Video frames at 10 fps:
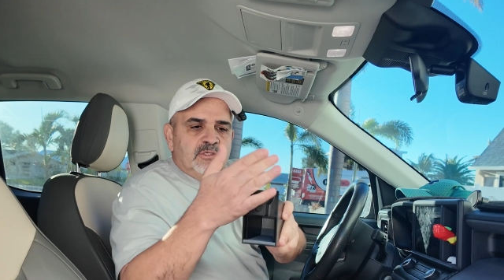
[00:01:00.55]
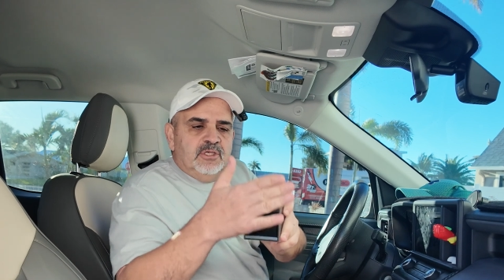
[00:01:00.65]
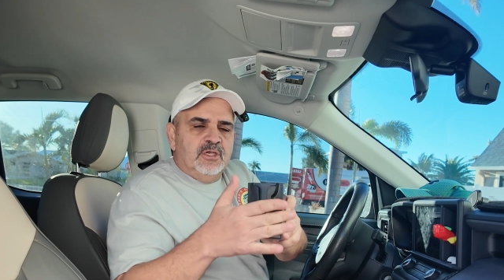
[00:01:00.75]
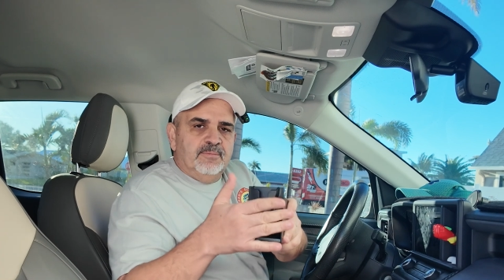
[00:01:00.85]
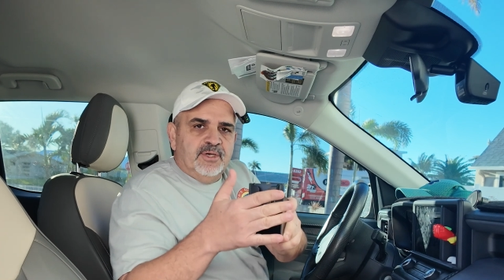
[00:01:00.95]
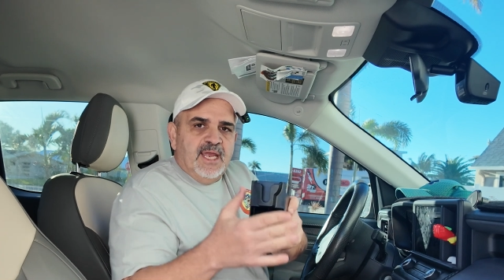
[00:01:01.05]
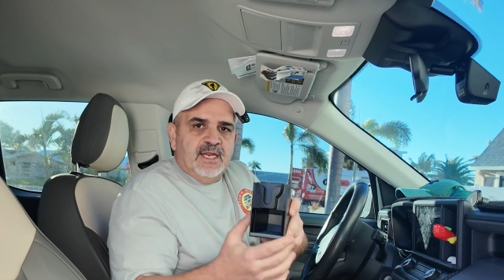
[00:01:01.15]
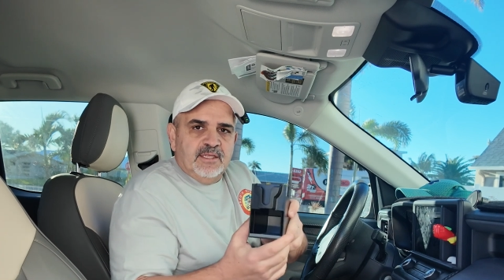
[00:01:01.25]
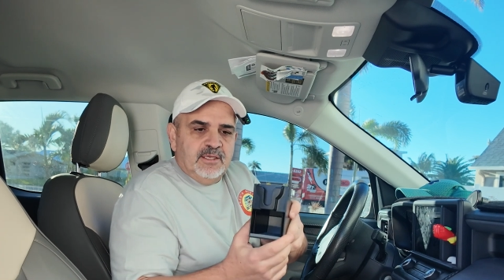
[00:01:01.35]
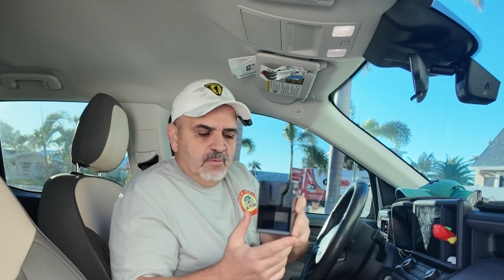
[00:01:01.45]
You can put
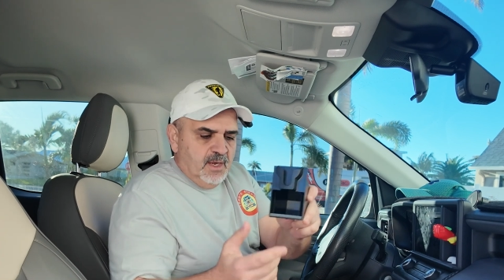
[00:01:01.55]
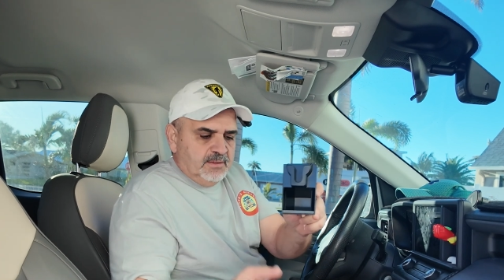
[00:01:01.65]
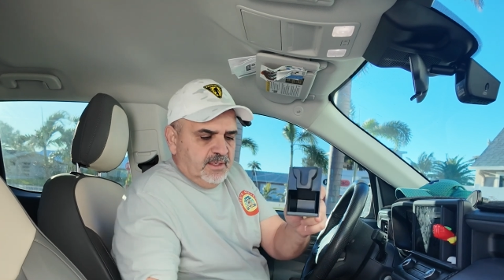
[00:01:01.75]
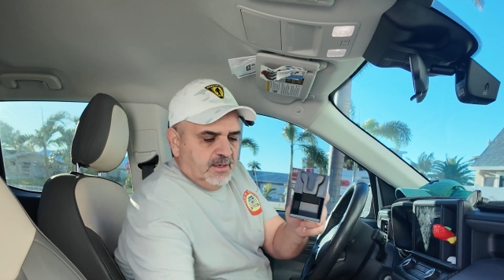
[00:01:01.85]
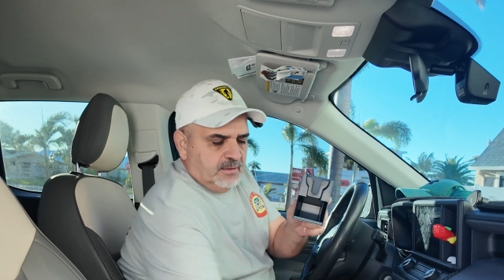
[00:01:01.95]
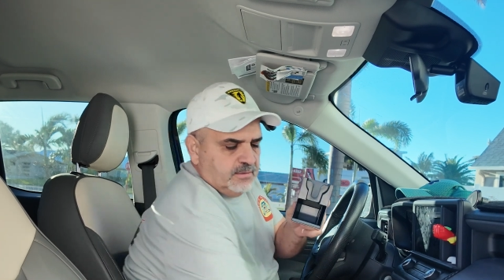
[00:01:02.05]
anything you want there.